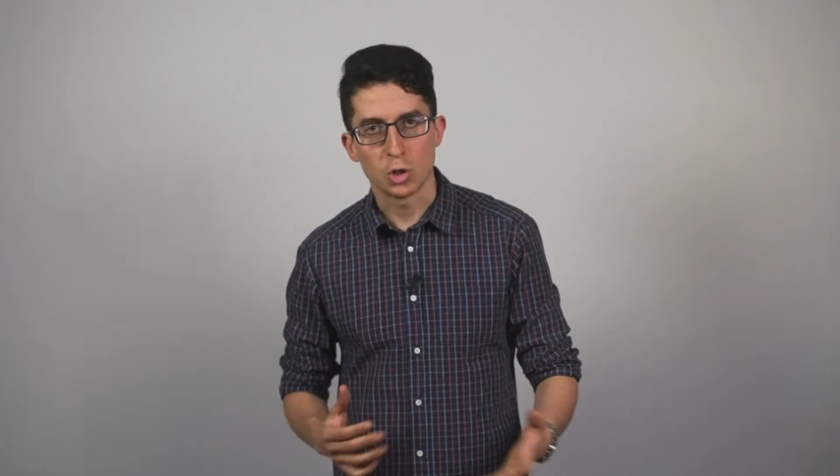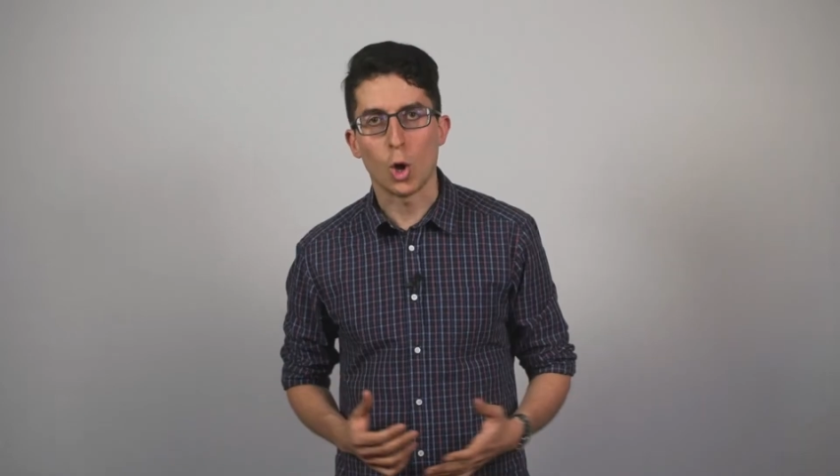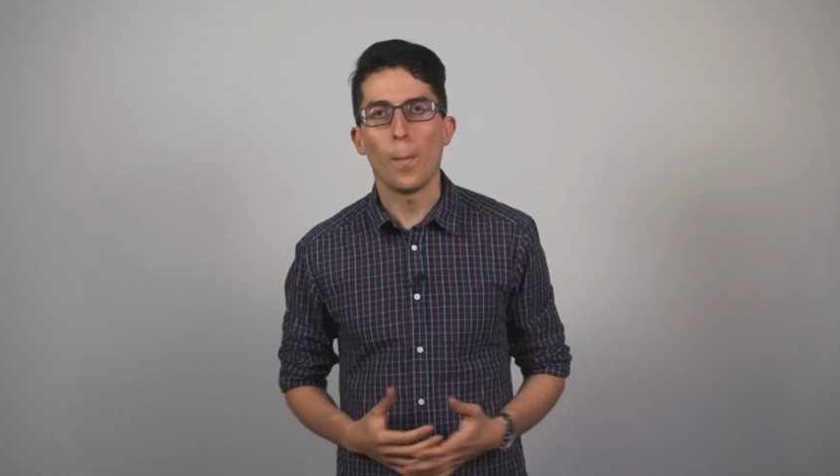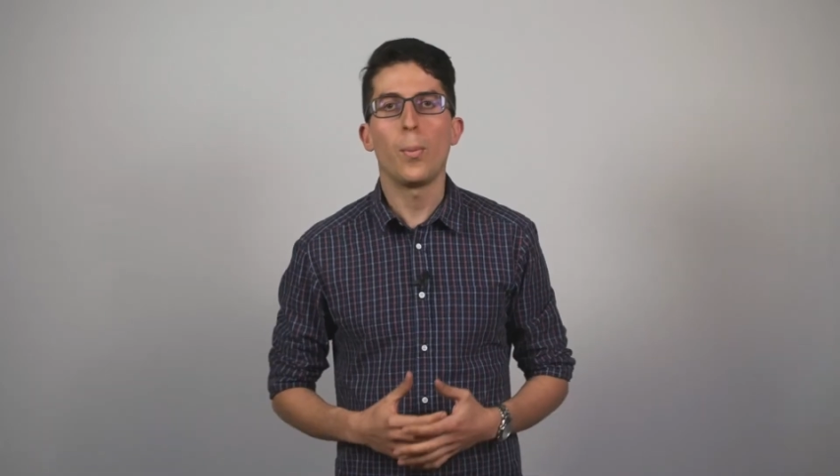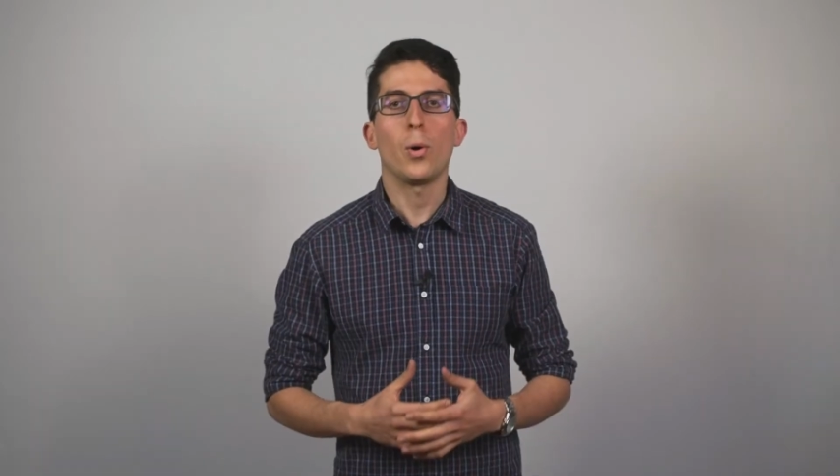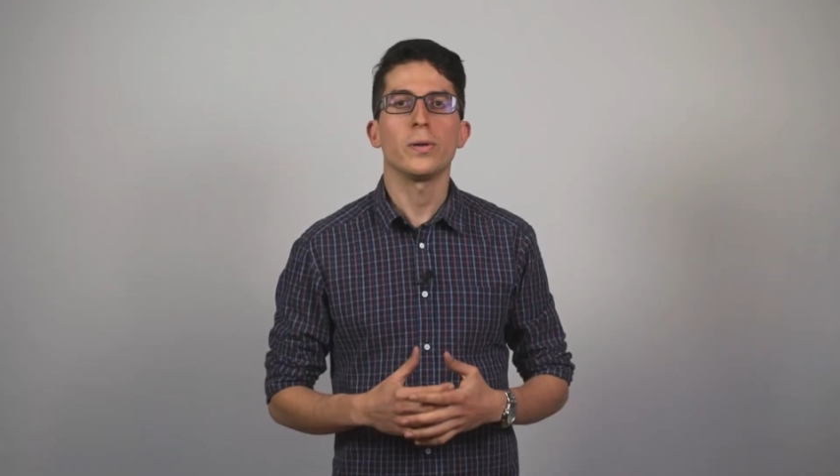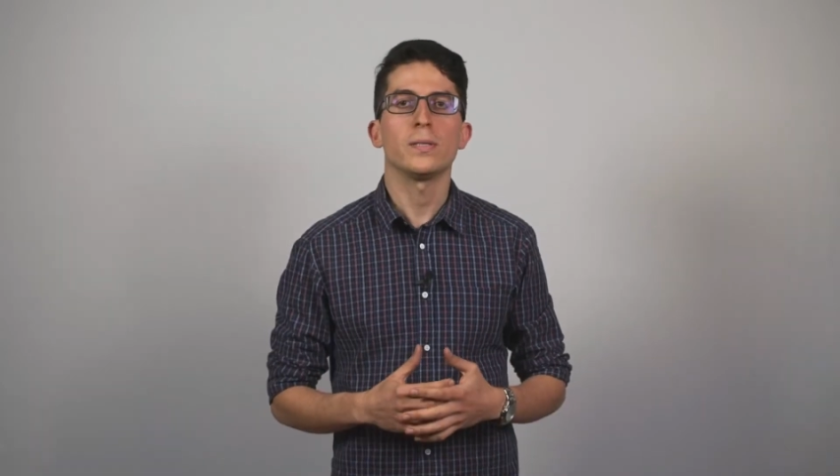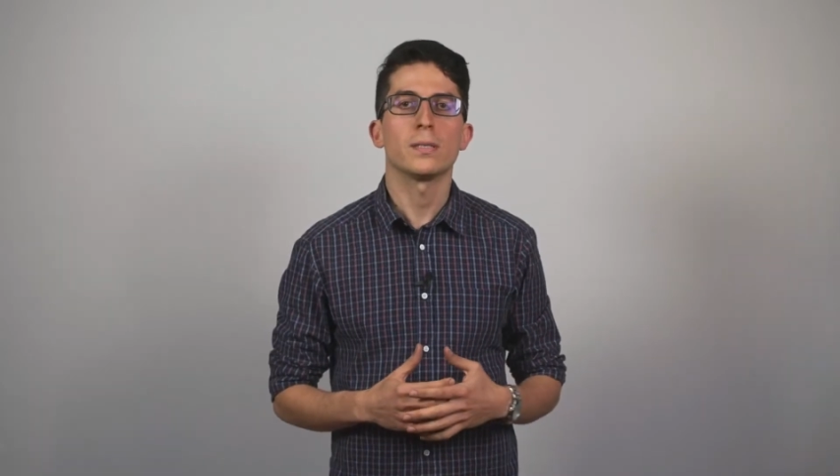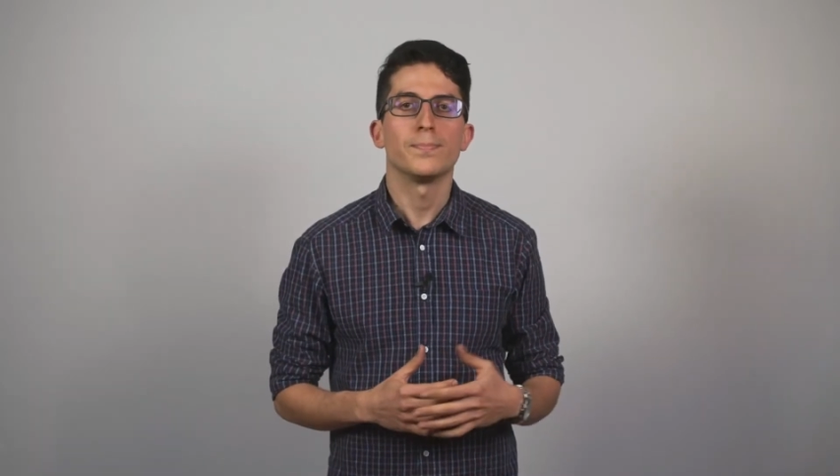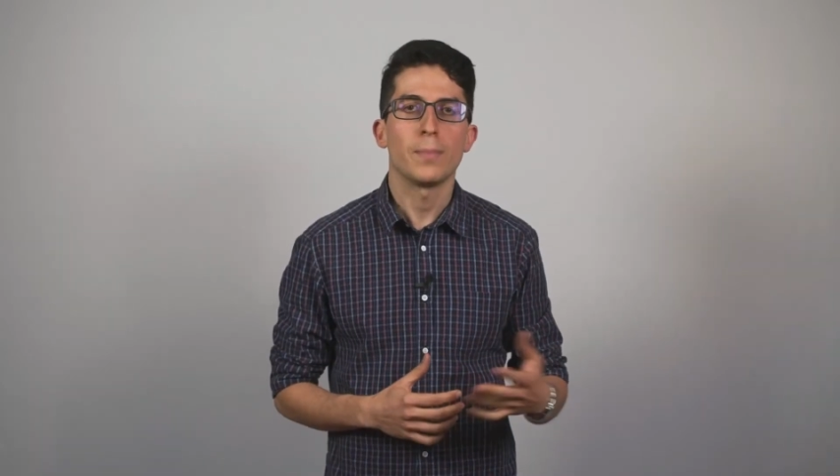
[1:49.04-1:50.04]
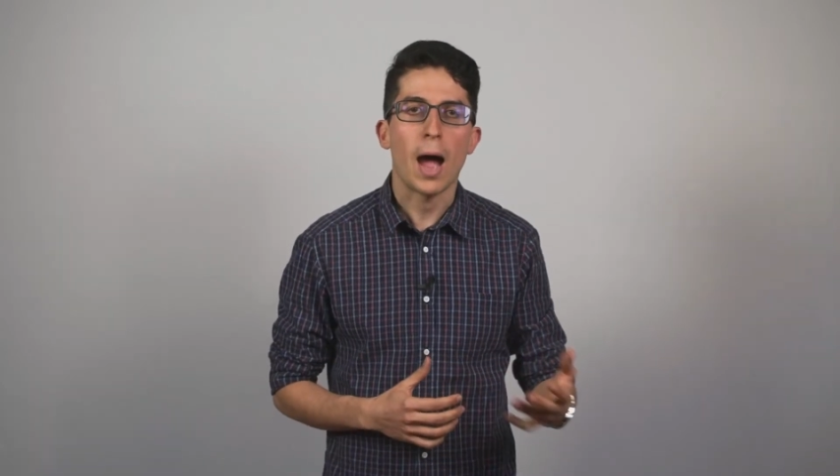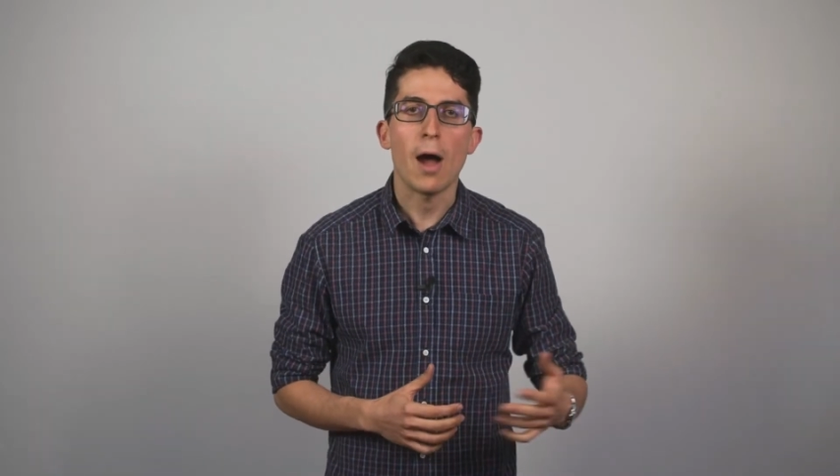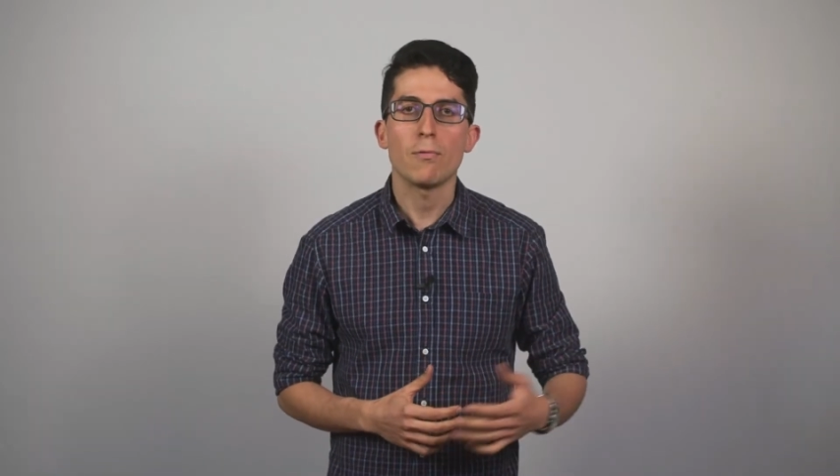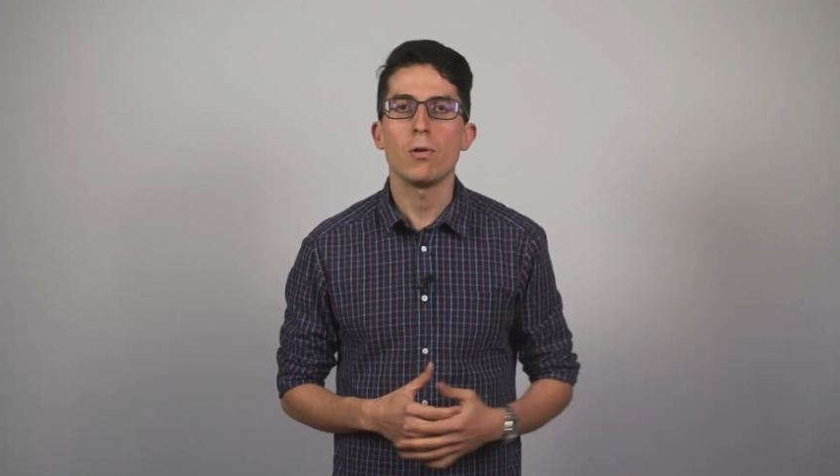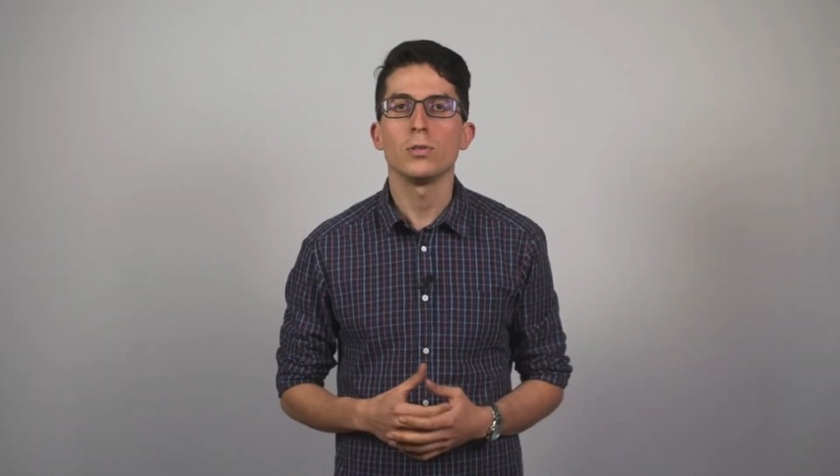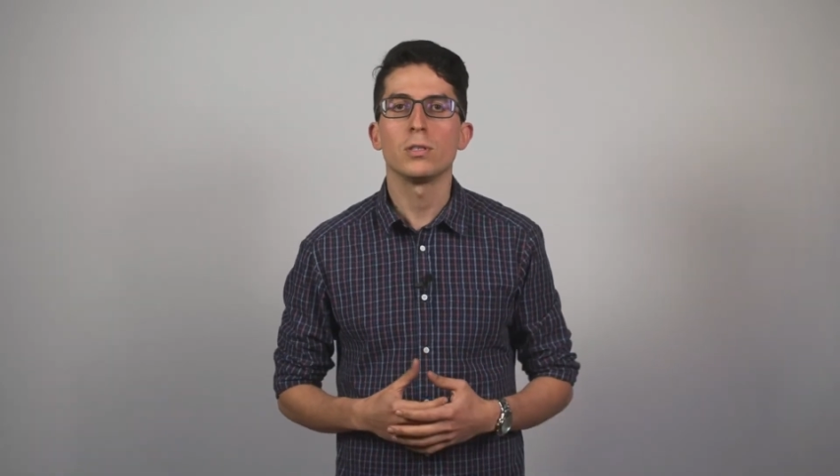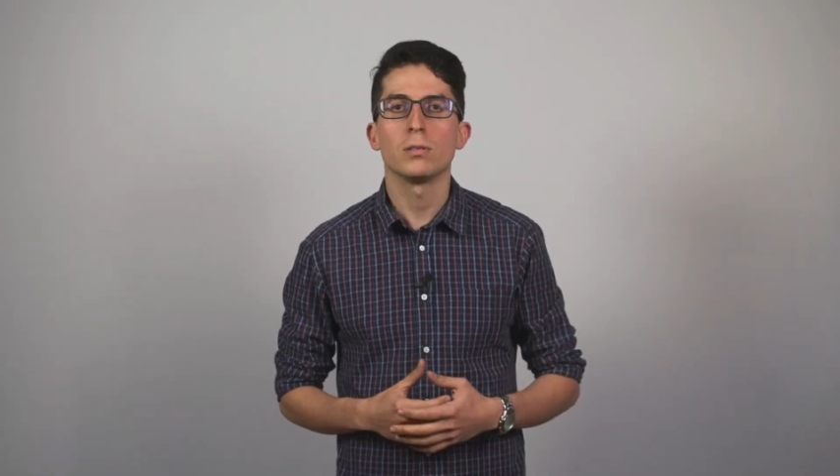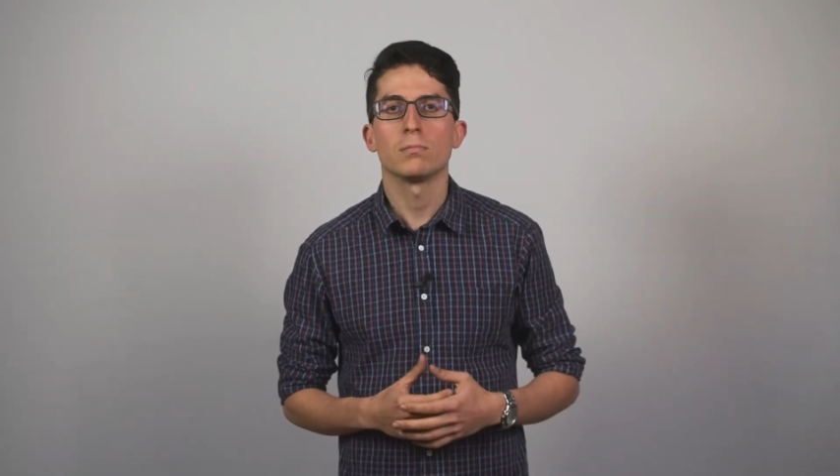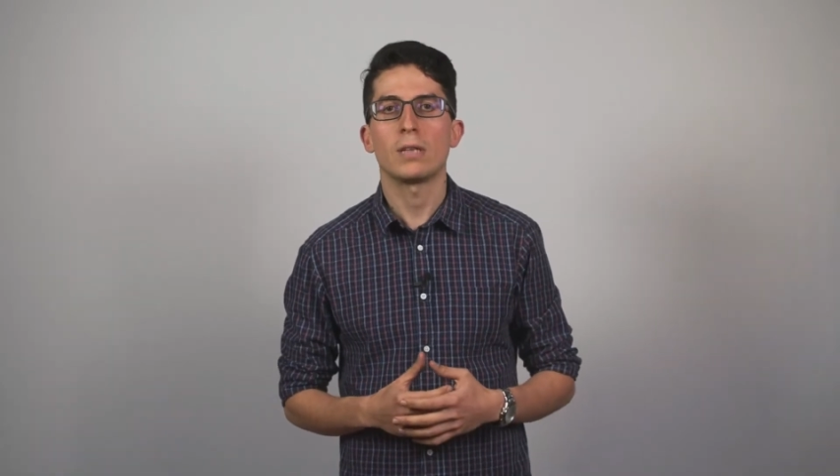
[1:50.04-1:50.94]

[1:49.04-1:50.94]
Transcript: dot points, arrows